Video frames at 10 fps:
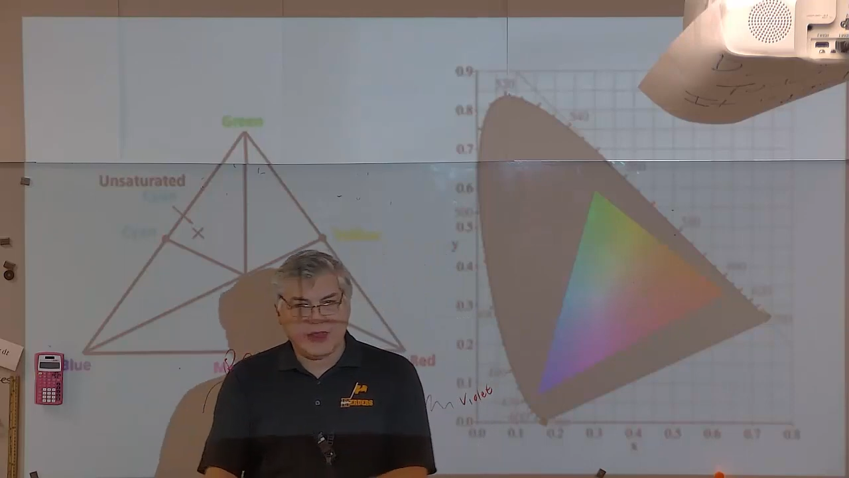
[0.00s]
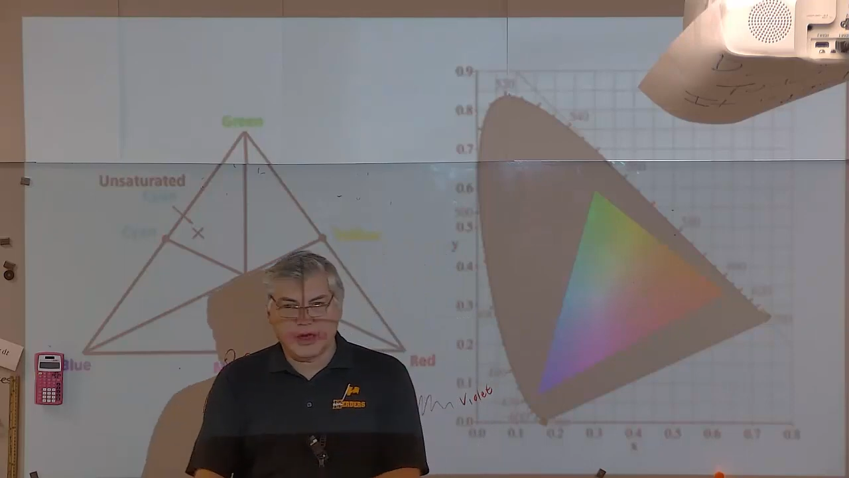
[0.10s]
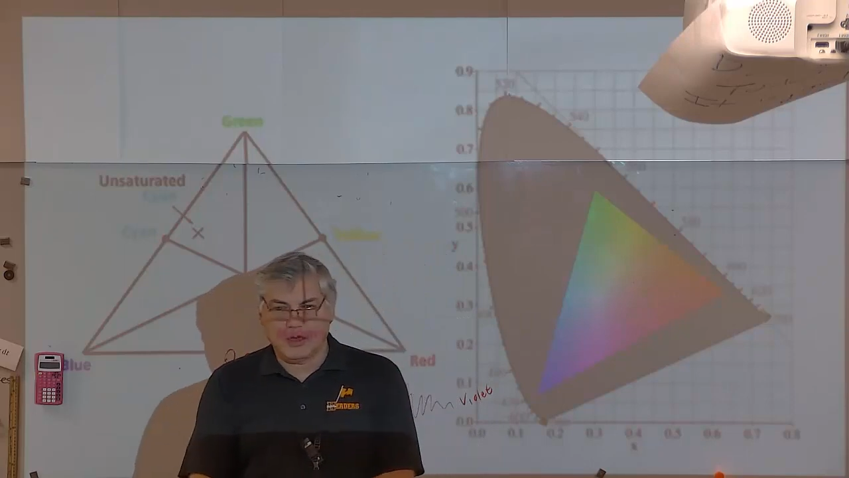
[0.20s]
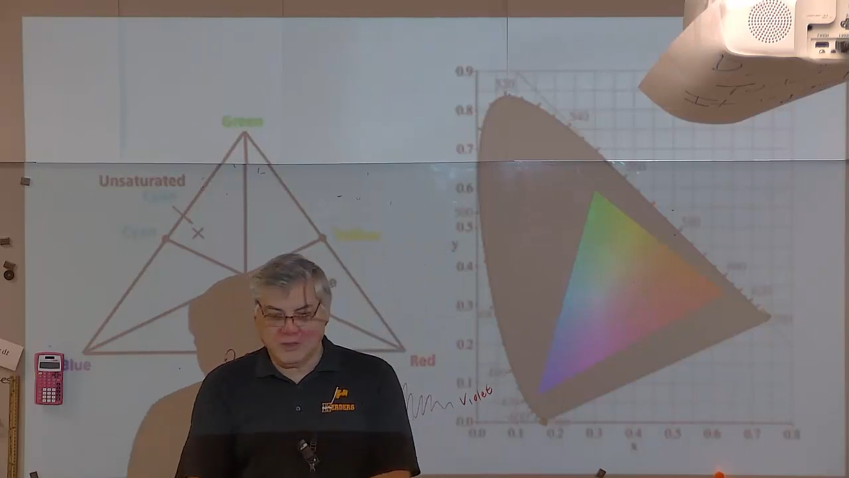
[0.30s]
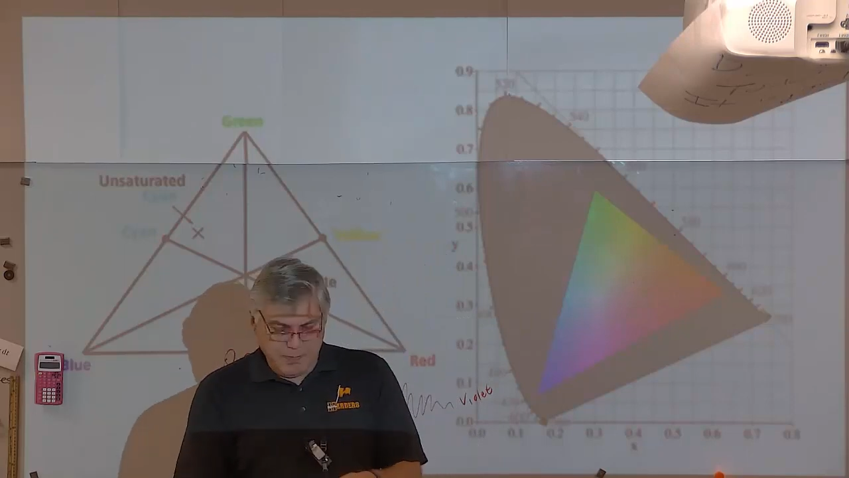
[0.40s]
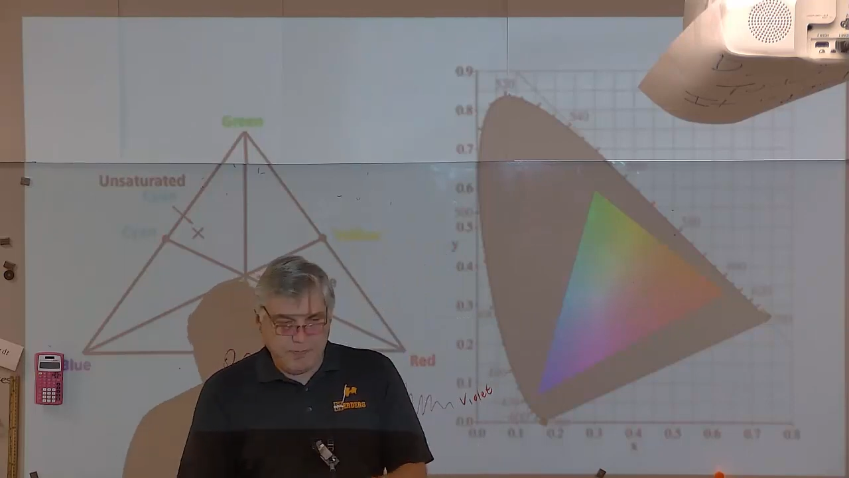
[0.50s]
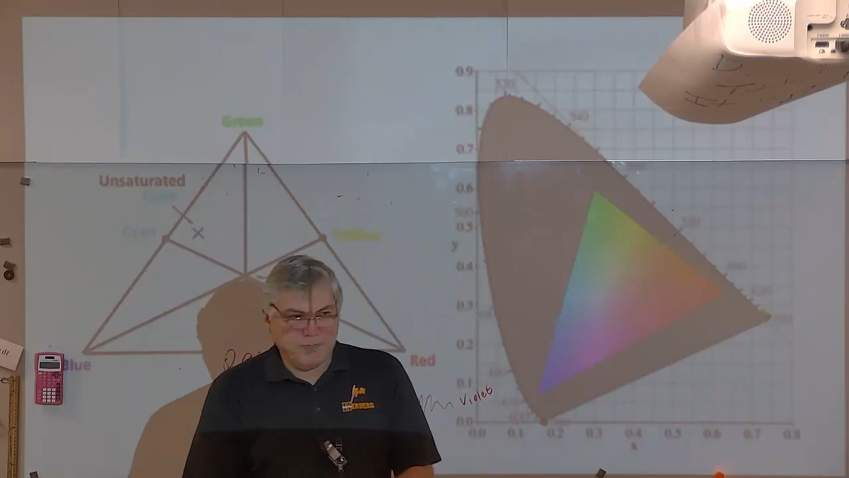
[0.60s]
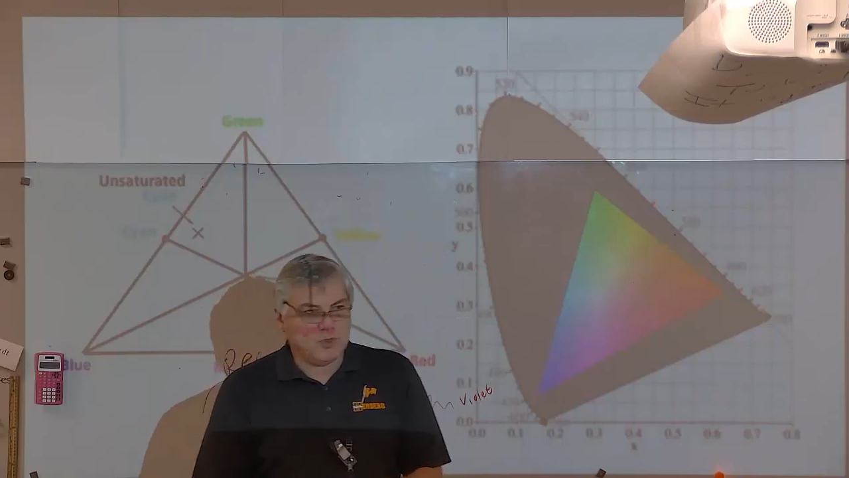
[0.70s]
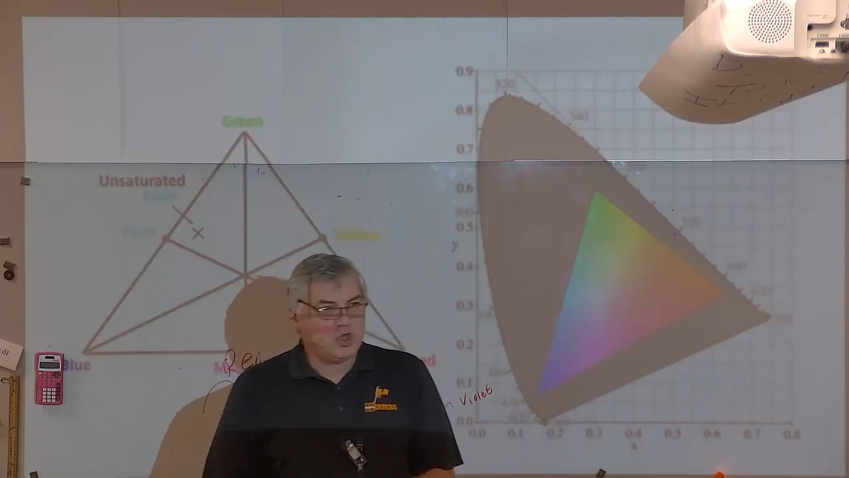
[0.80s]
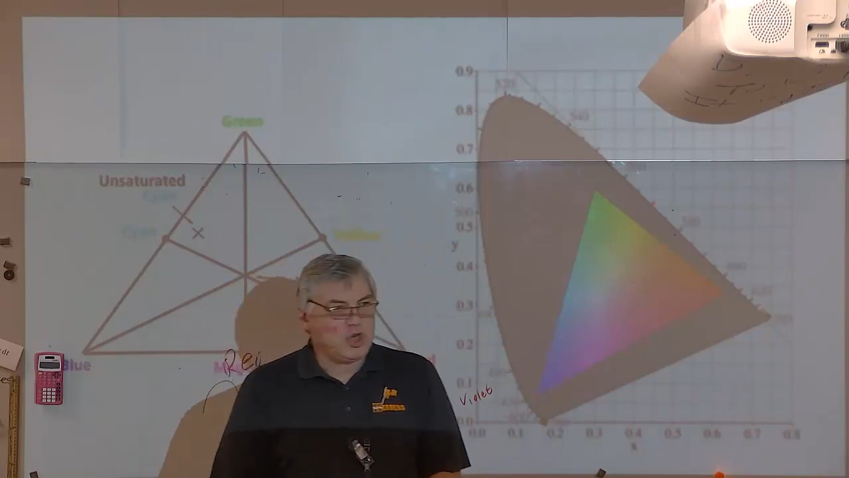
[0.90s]
little
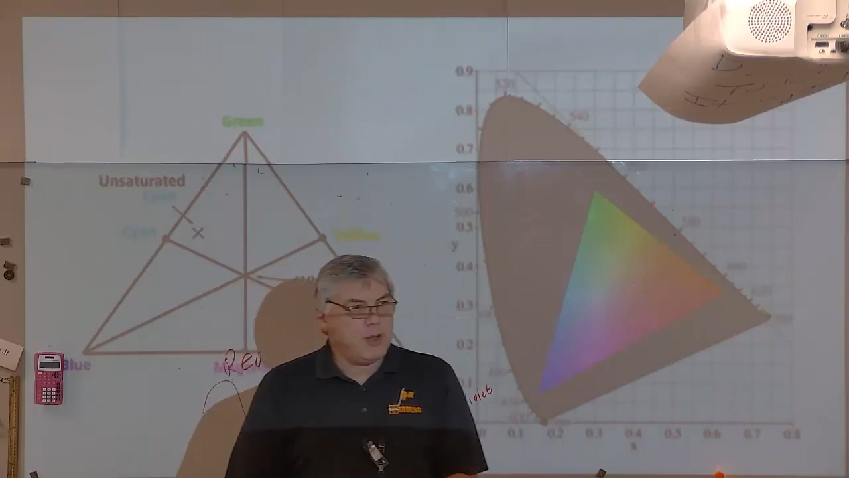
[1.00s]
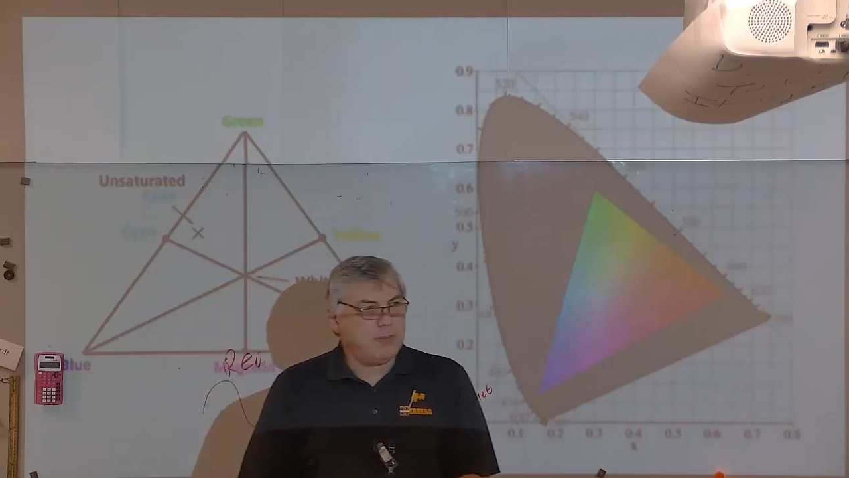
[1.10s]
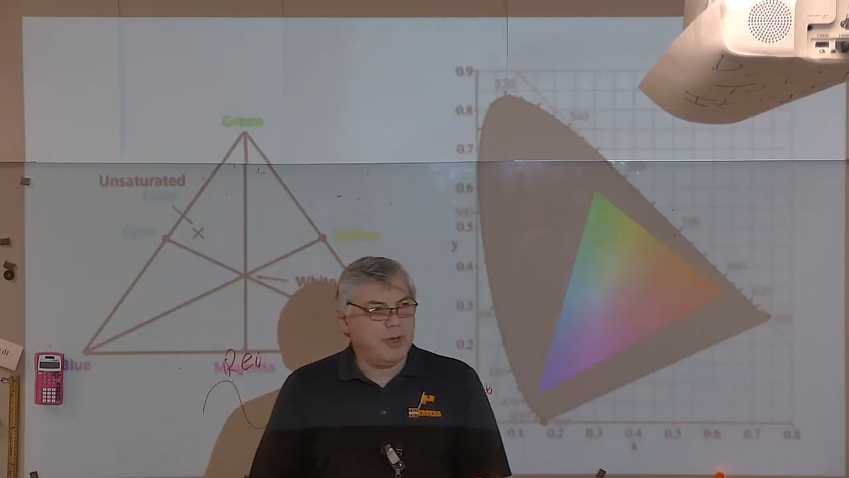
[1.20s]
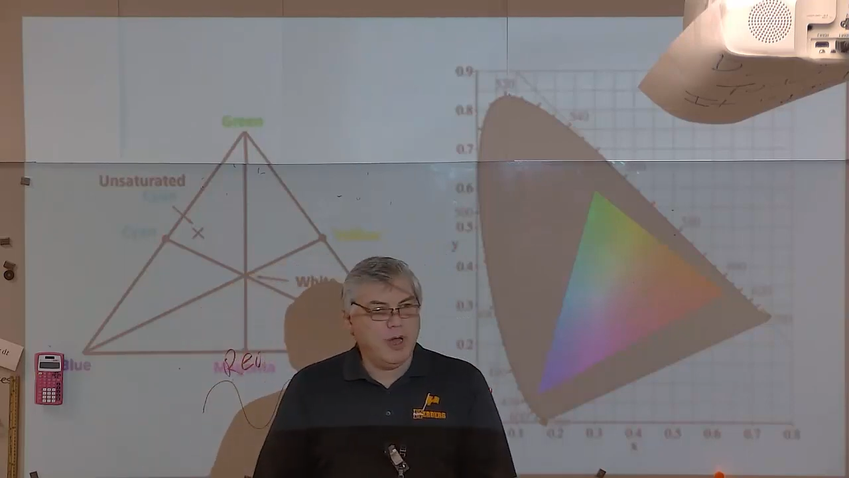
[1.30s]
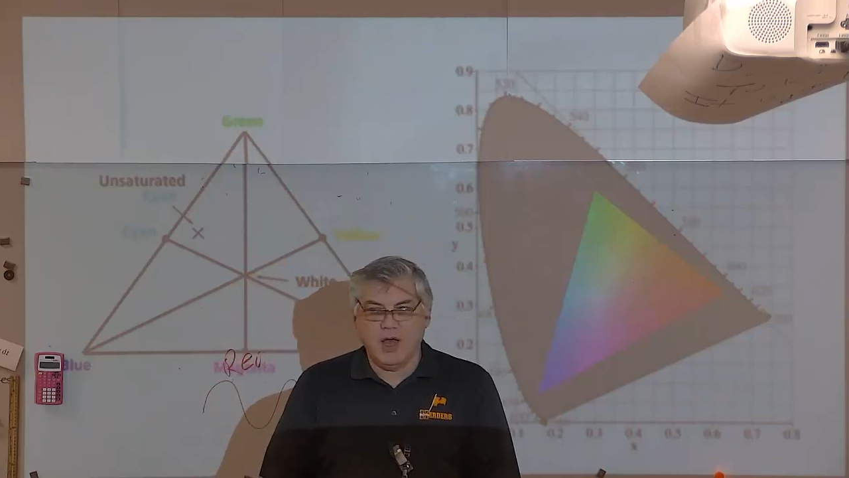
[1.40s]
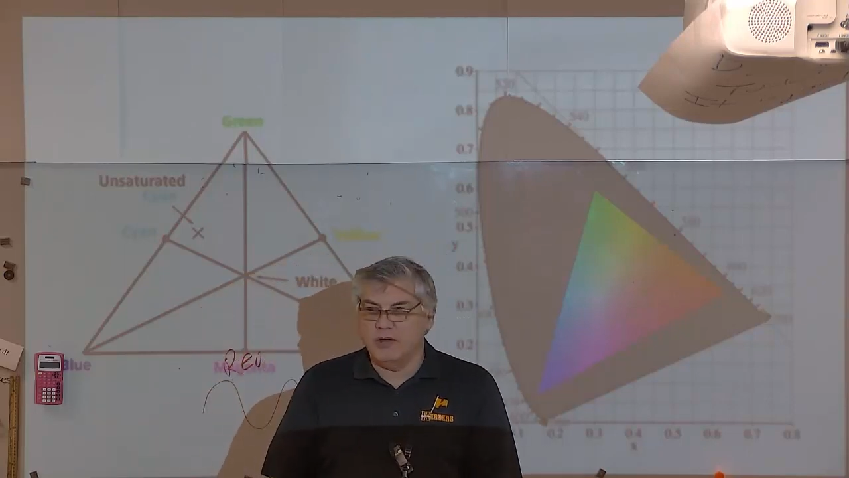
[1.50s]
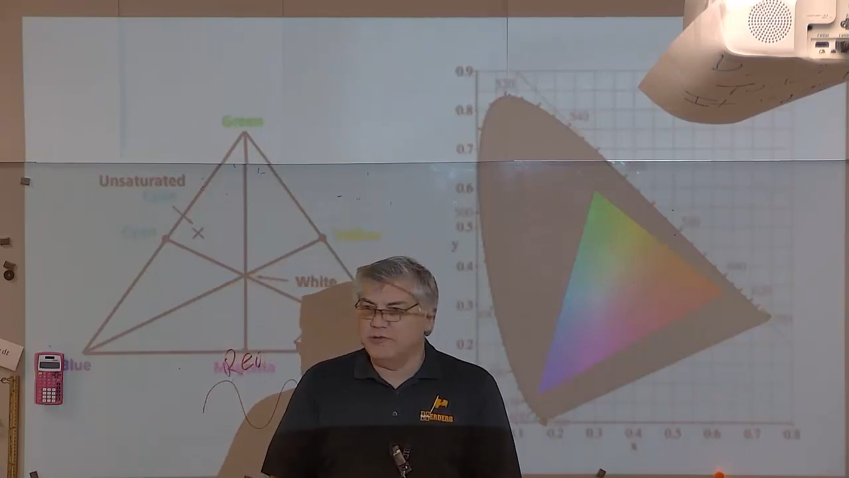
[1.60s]
chip of